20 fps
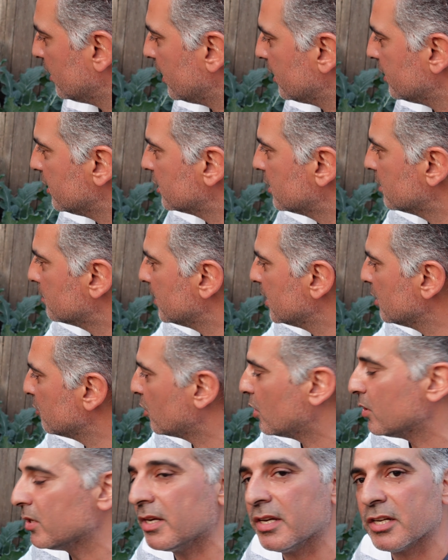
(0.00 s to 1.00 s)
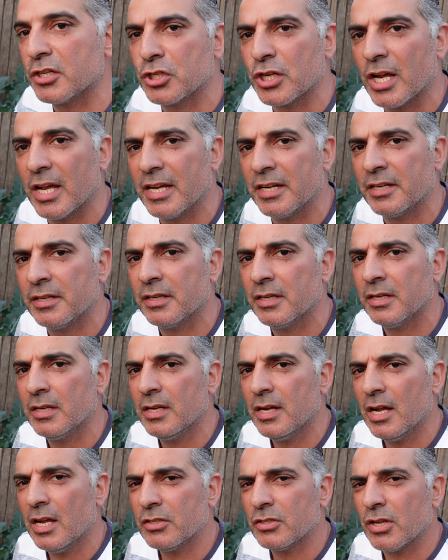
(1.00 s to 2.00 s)
Now this has been grown in the shade,
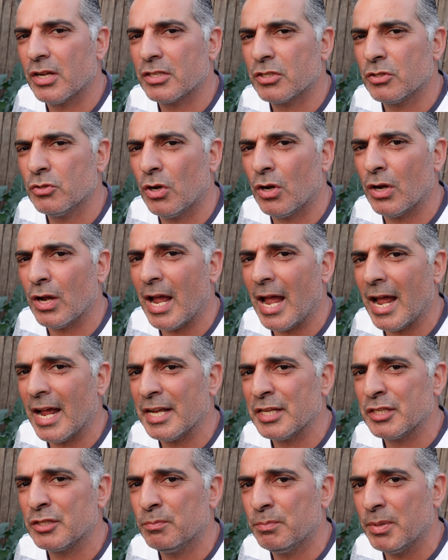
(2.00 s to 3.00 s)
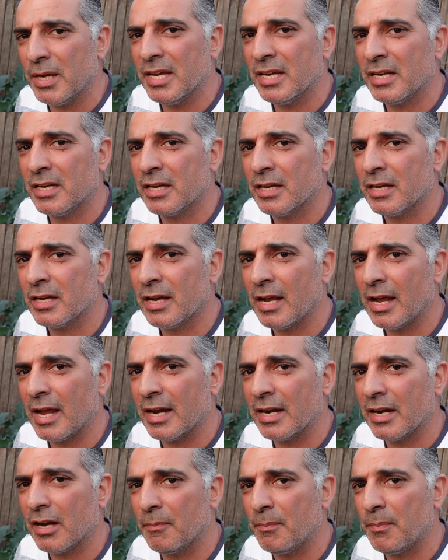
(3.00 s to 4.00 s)
so it's not as big
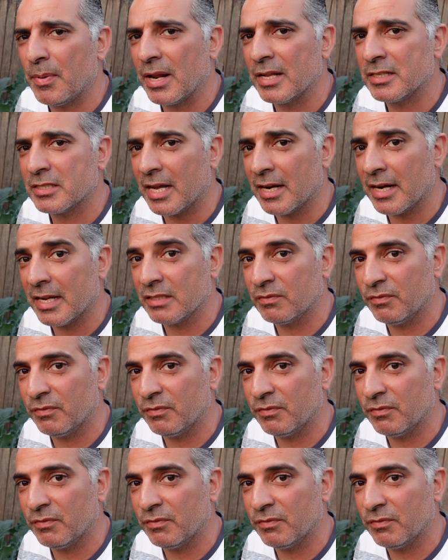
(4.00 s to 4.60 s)
and the plants aren't as